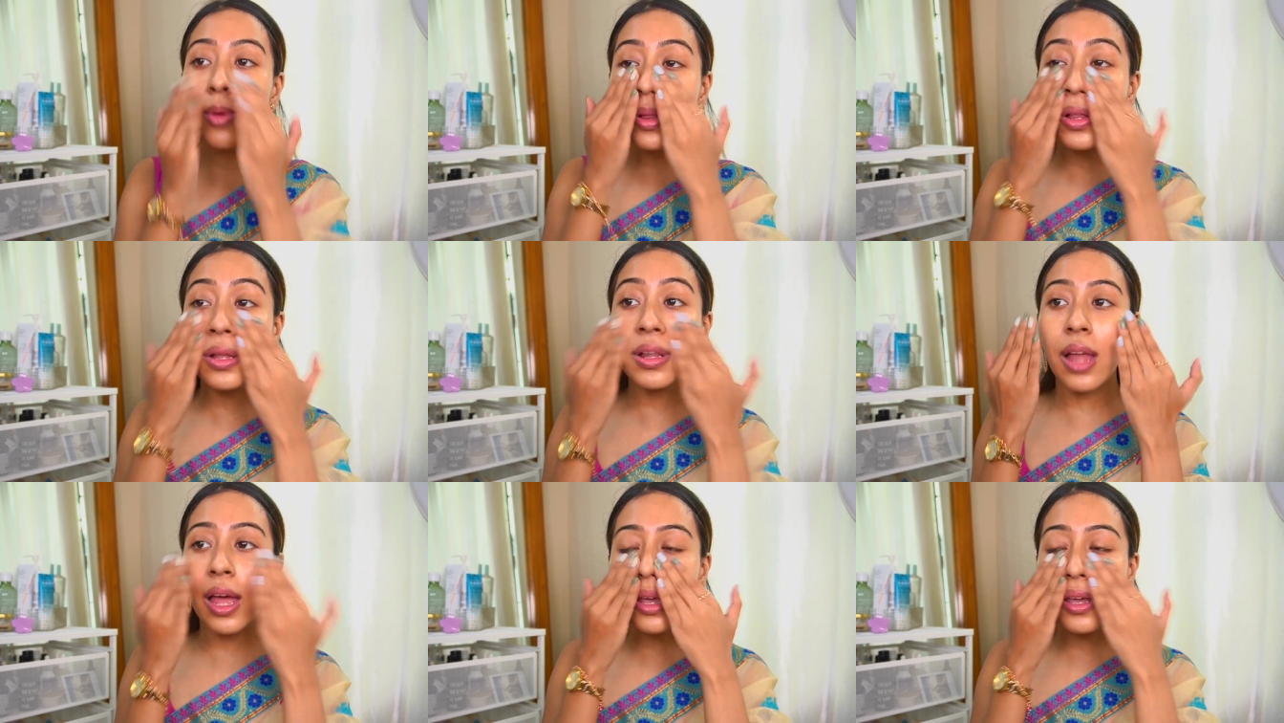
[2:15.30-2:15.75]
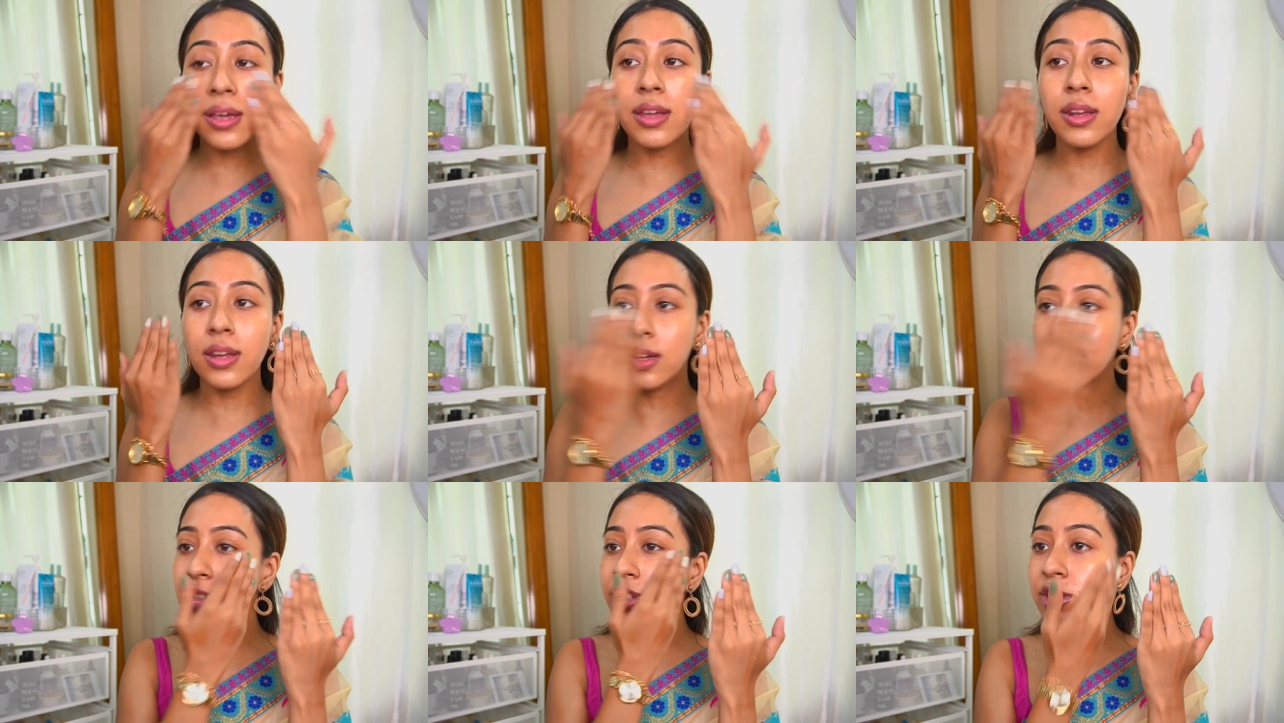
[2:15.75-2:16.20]
really like it.
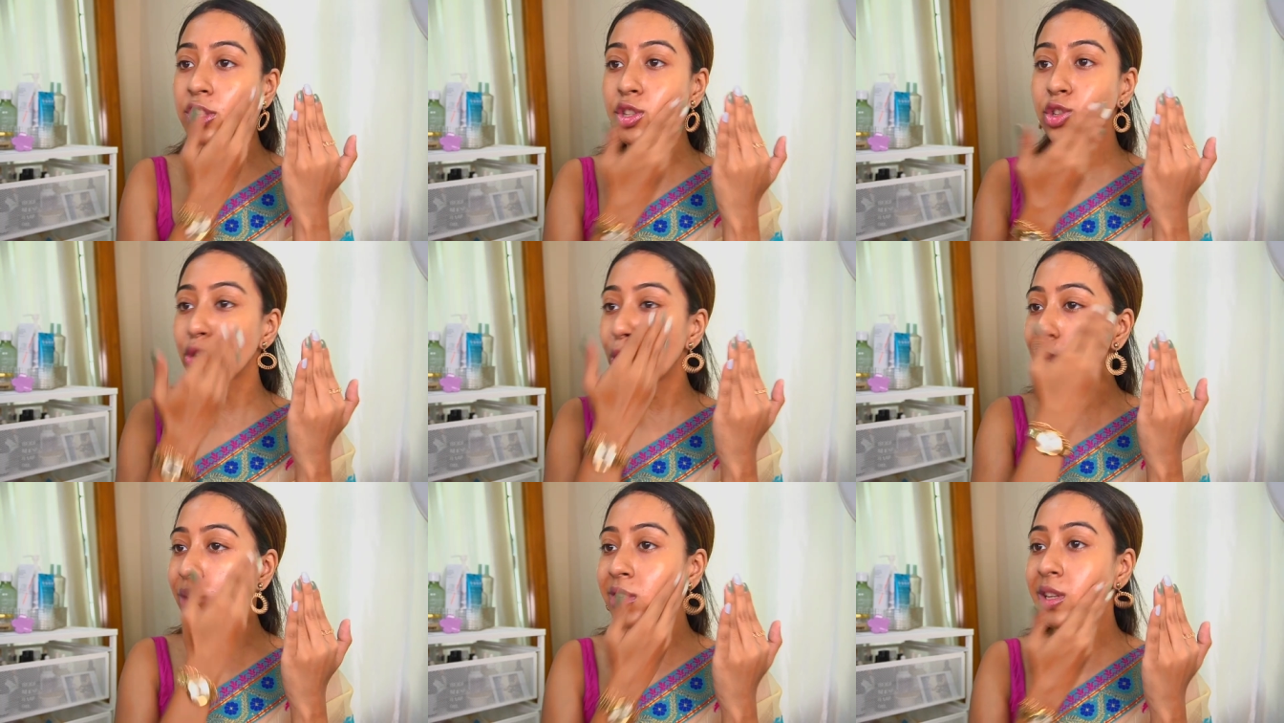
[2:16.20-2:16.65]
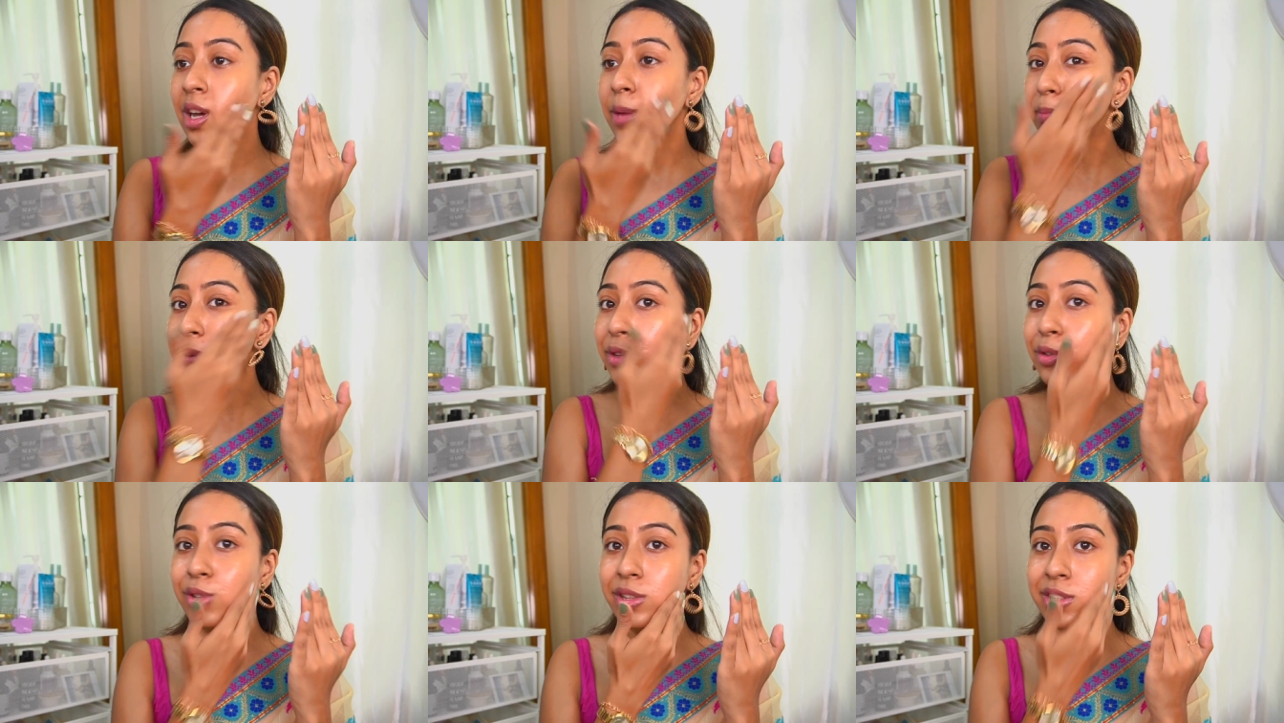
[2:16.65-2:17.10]
It just soaks up
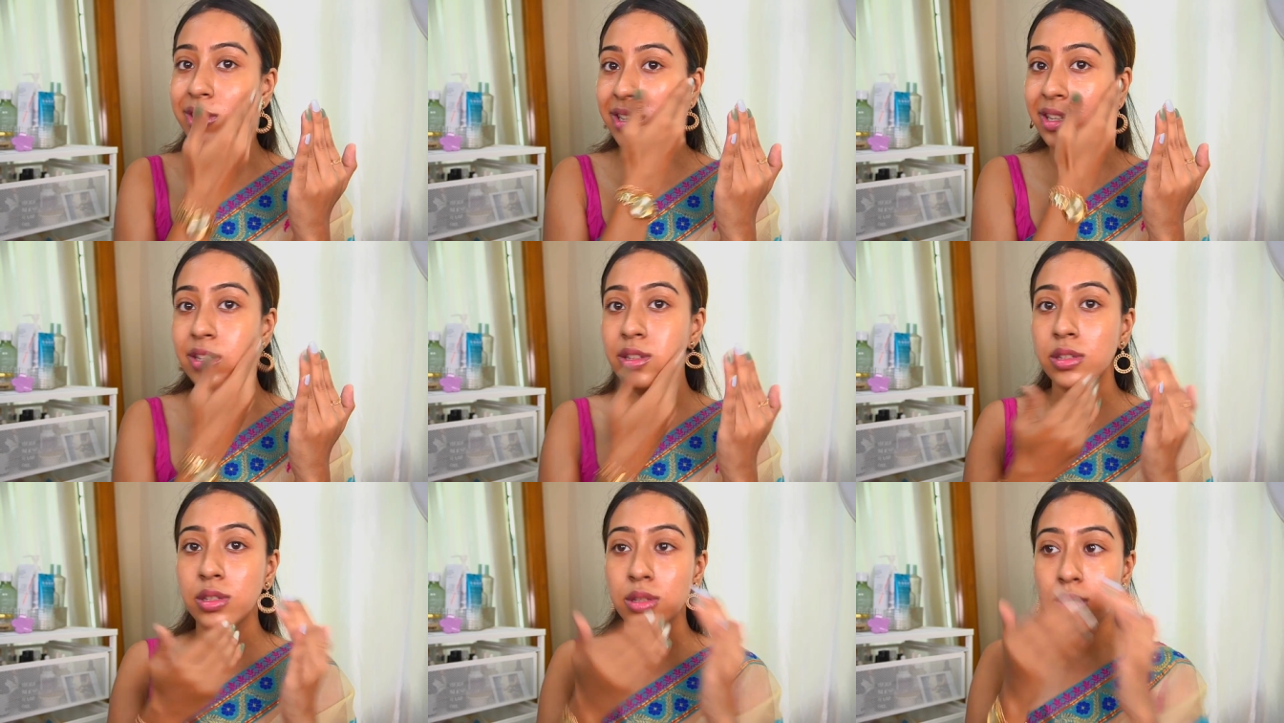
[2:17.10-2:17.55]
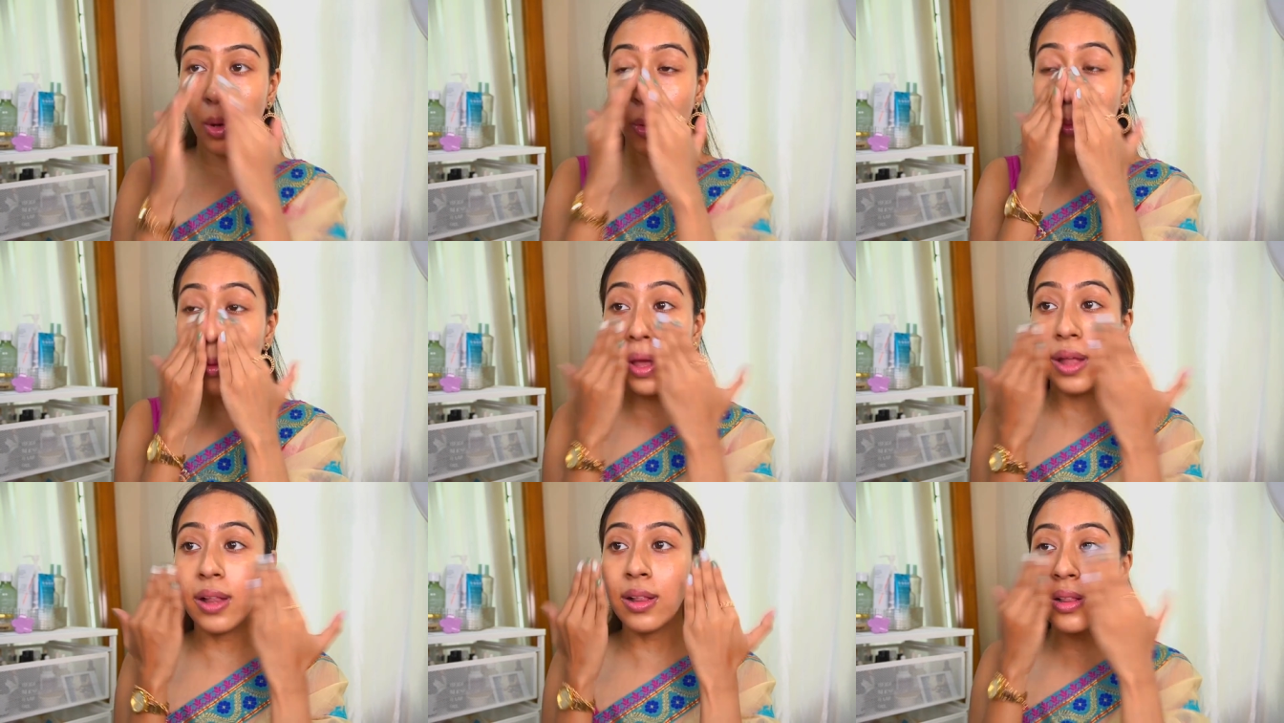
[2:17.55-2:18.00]
into the skin so
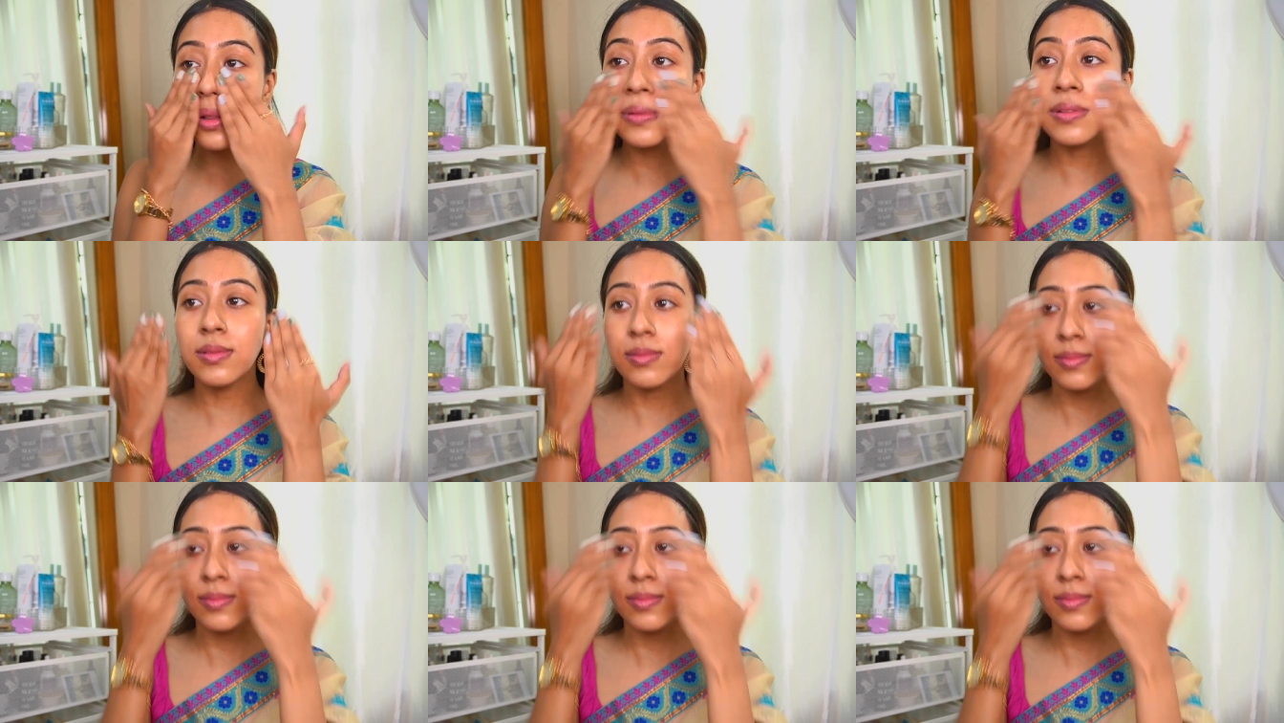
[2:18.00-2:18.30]
well.